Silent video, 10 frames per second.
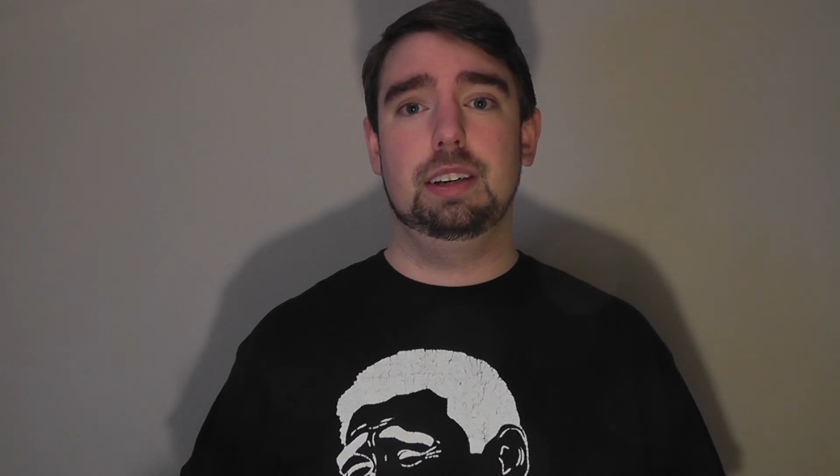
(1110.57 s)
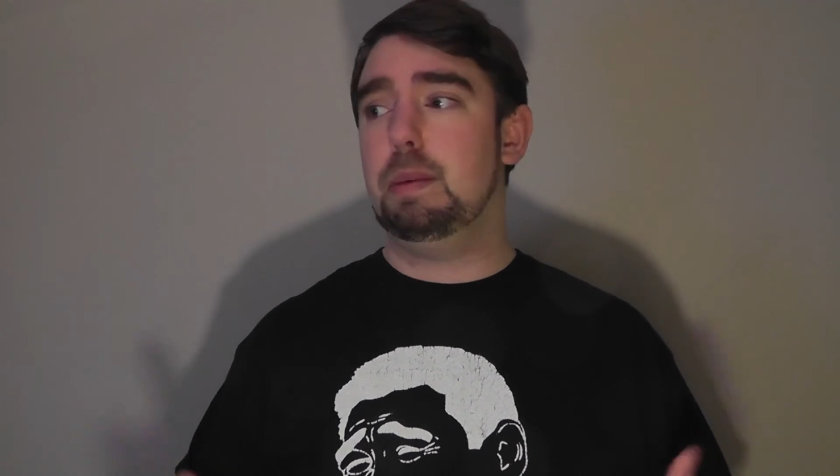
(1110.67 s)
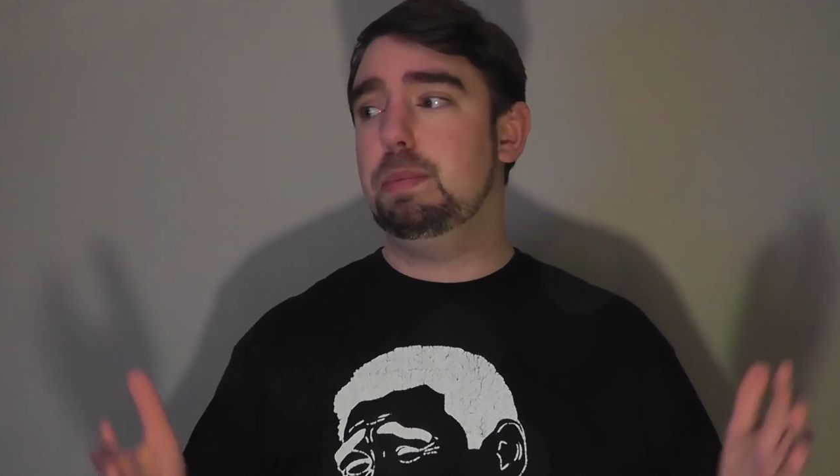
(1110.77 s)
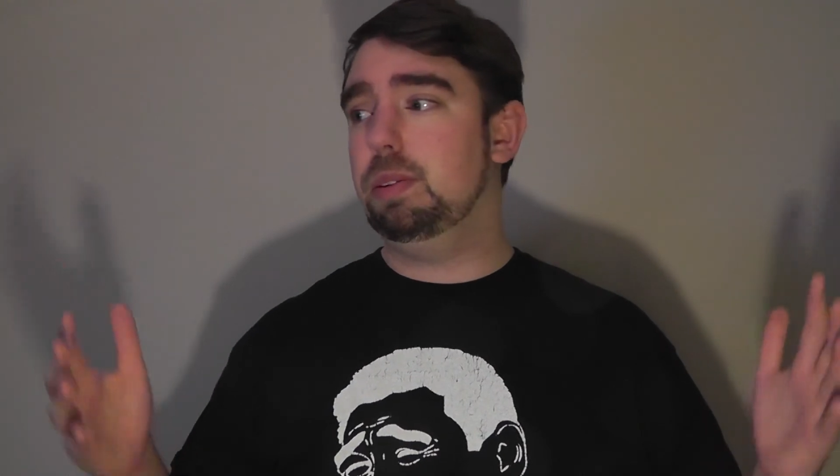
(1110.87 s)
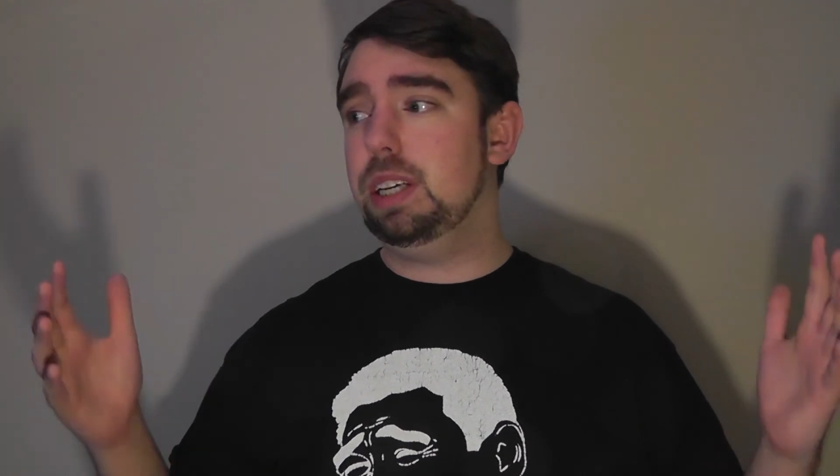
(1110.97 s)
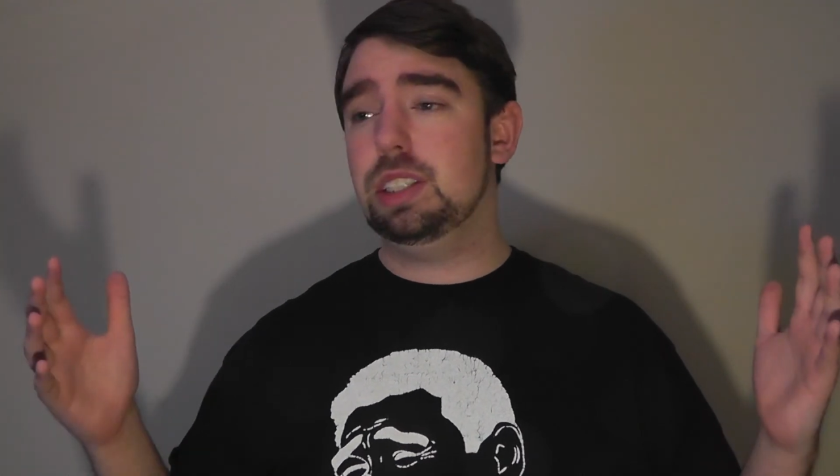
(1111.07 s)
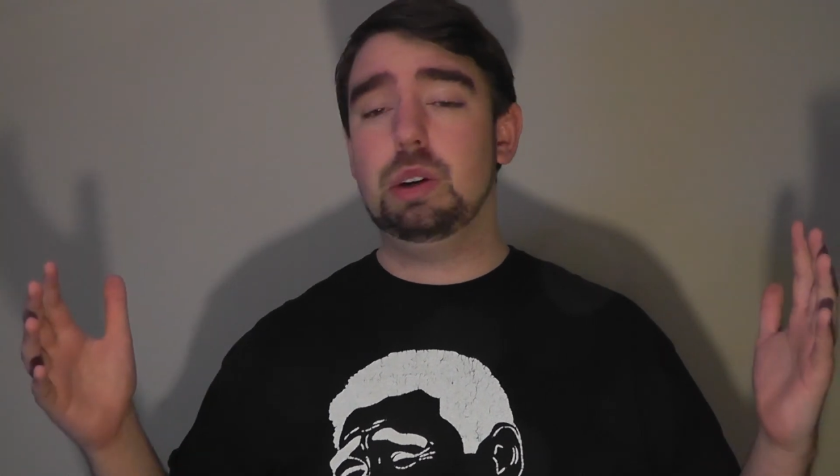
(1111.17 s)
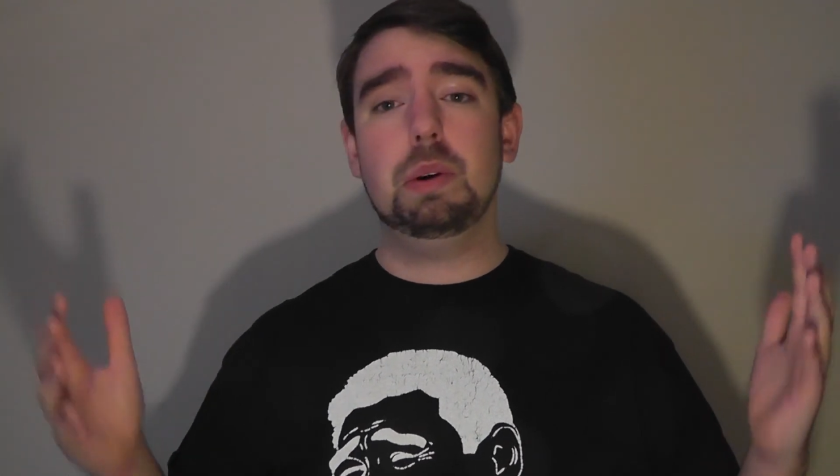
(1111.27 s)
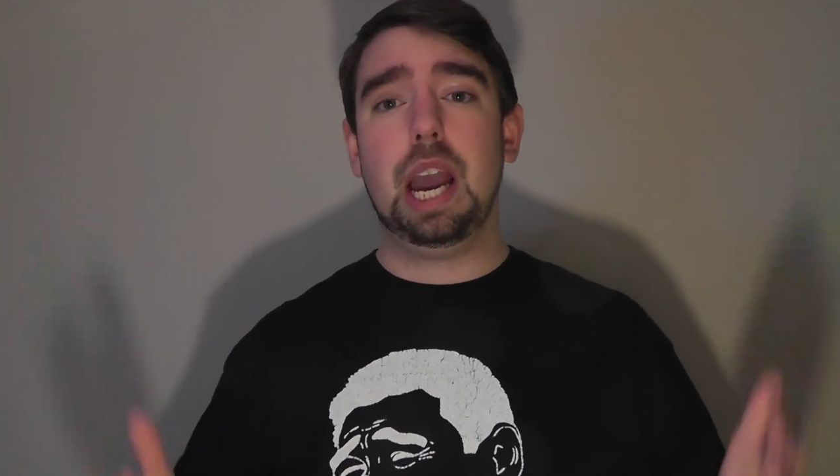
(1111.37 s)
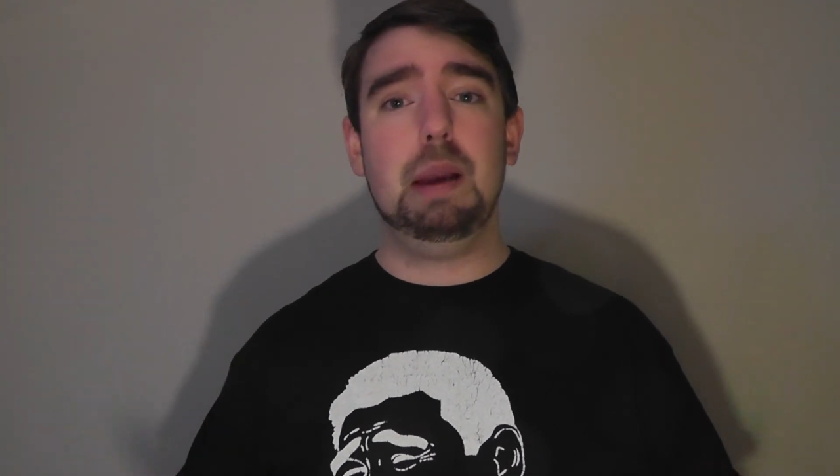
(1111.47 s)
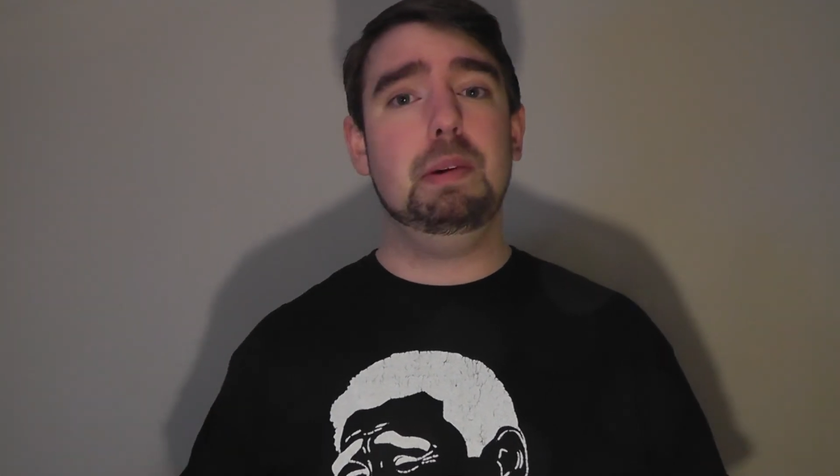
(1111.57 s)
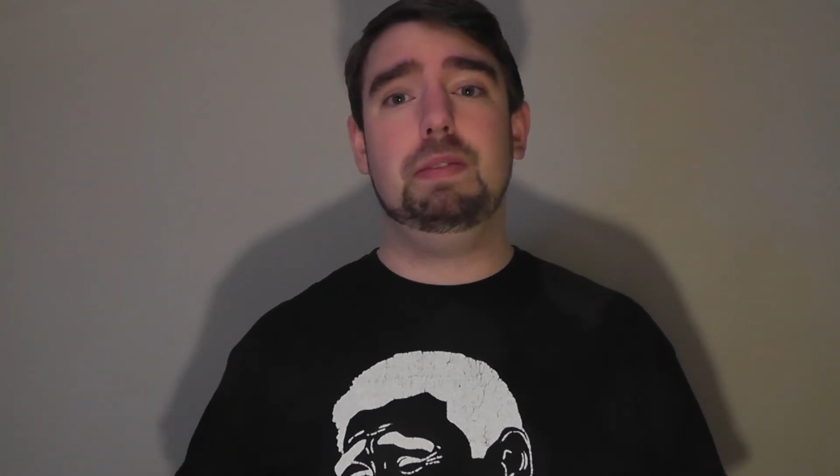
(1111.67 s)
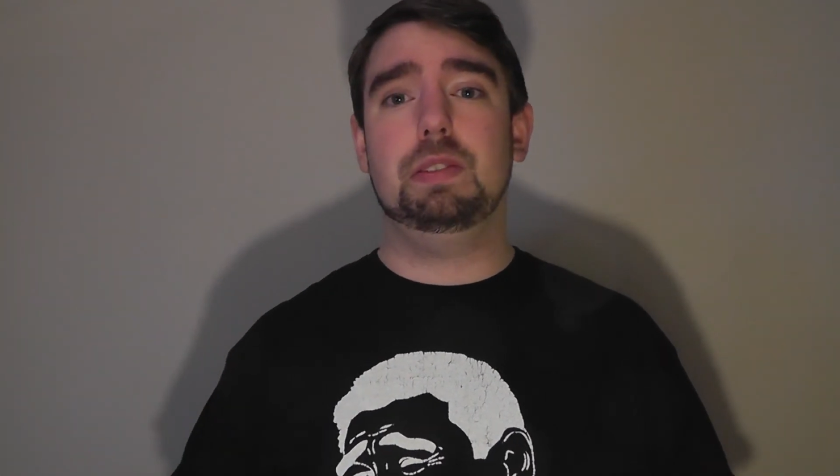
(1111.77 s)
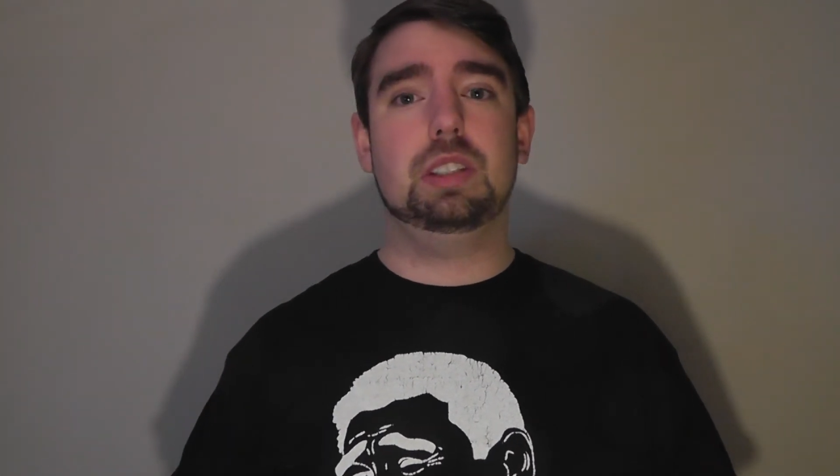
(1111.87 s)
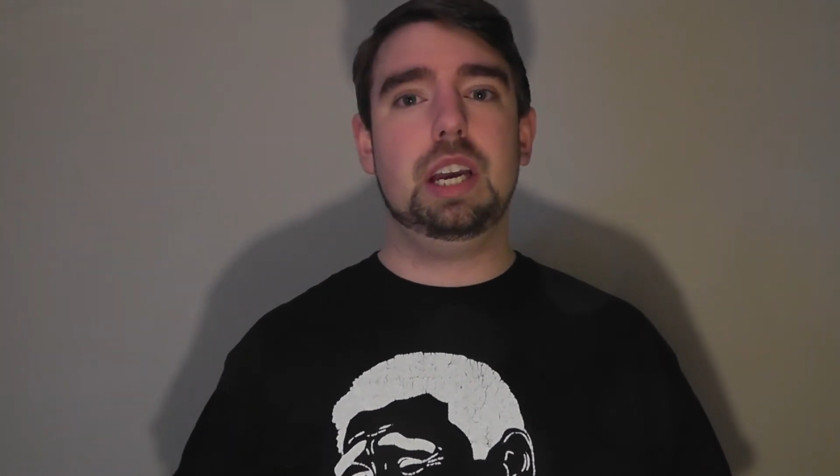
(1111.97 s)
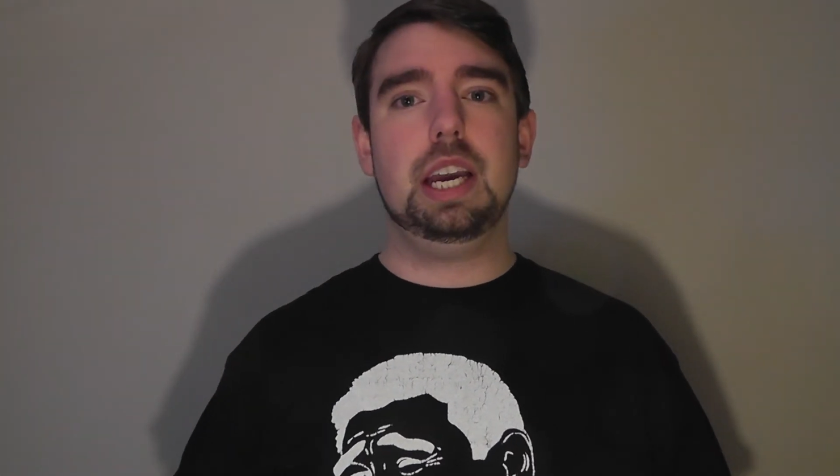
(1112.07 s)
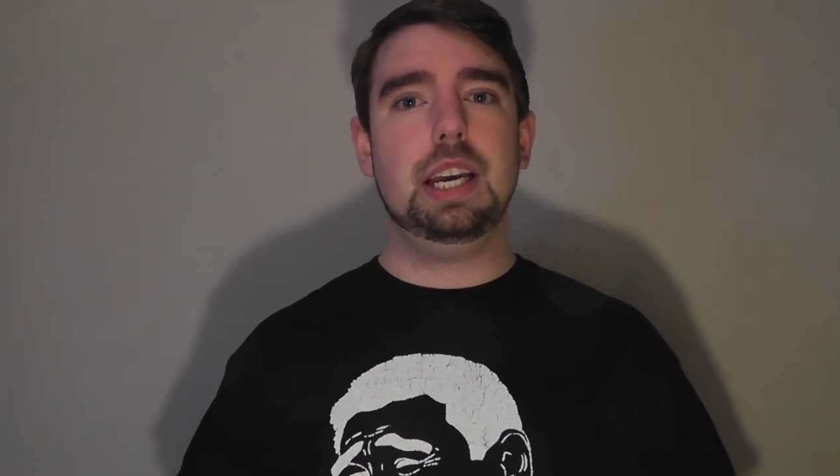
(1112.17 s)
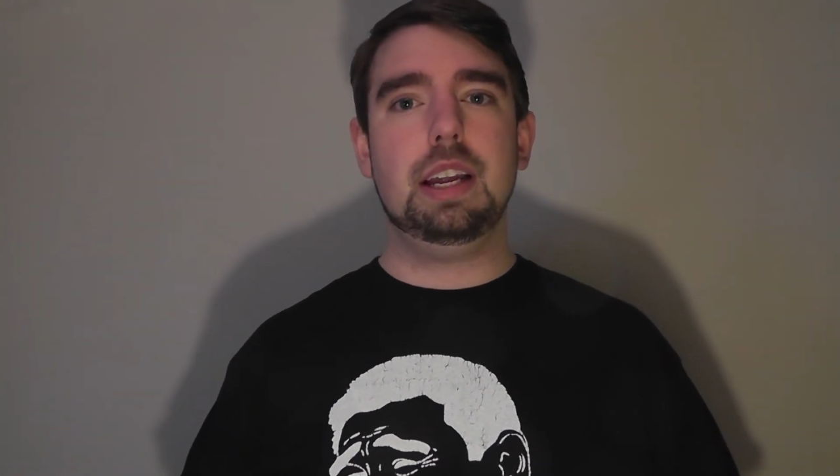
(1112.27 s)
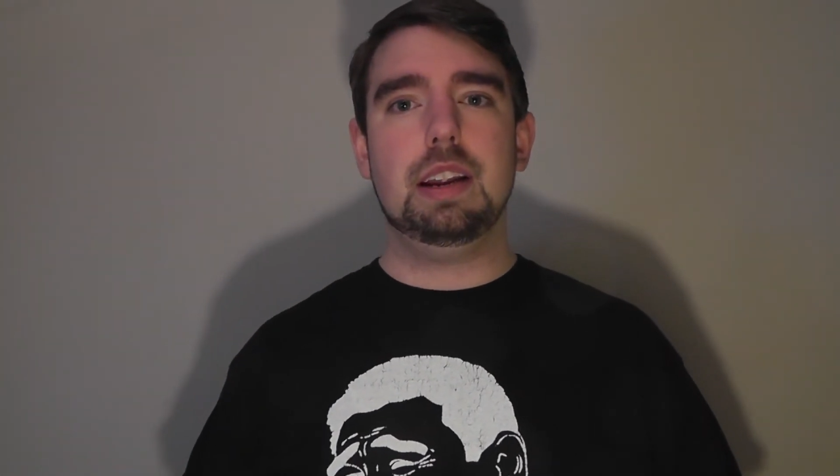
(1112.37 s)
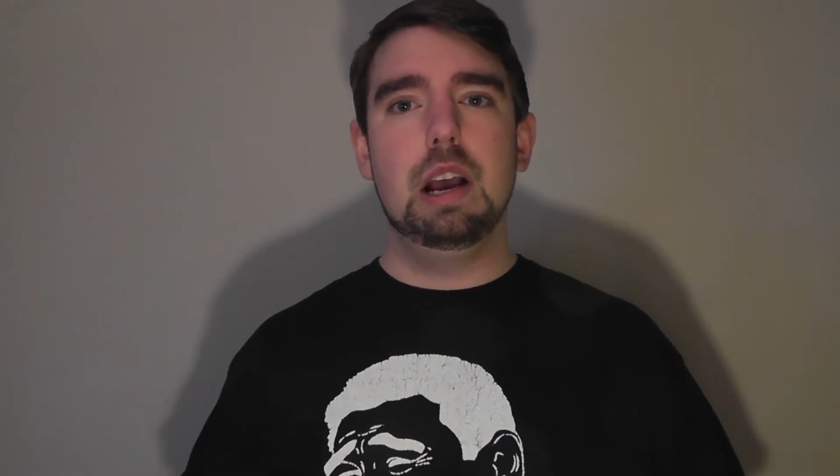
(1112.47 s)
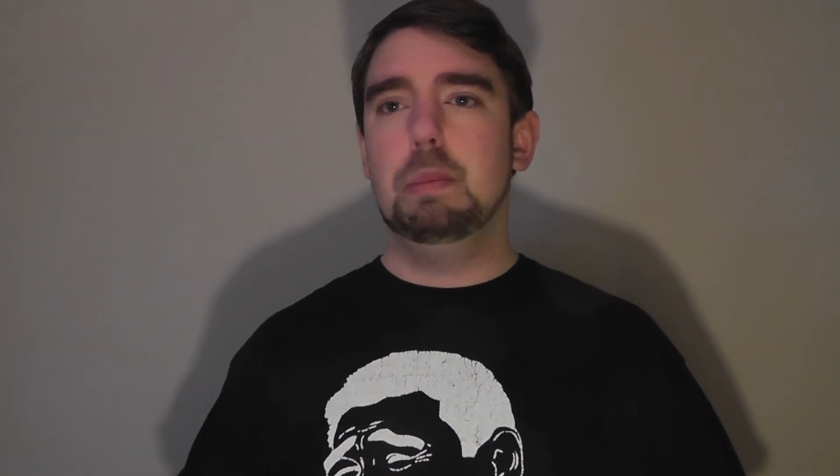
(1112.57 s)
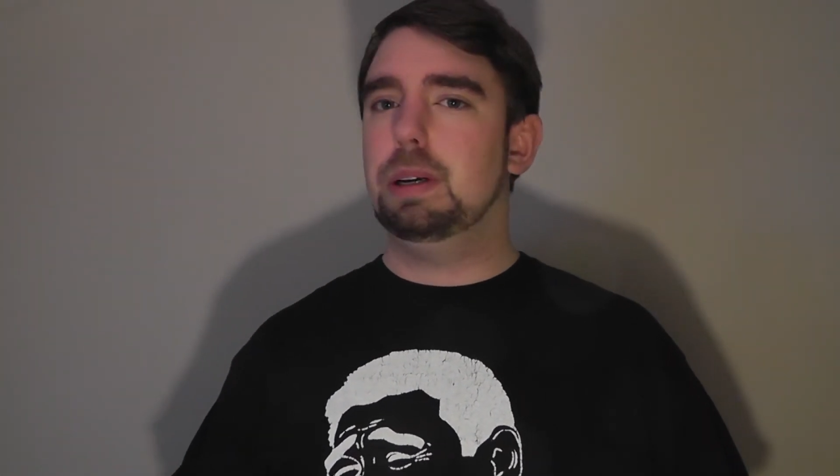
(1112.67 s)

And please don't hate me for saying it,